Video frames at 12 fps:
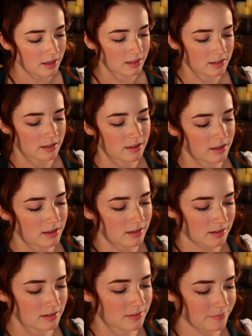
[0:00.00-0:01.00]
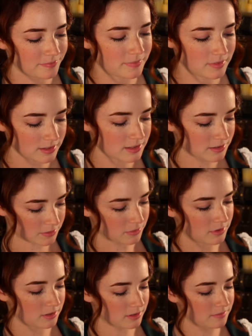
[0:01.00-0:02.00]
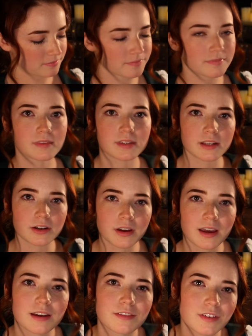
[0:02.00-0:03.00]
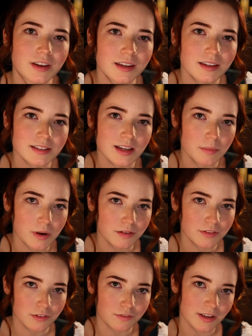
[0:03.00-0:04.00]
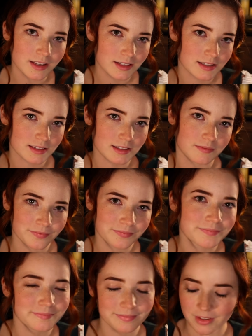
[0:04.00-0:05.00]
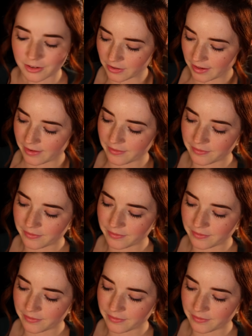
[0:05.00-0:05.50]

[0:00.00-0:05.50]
And then this one. Is it okay if I dab off your face? Okay.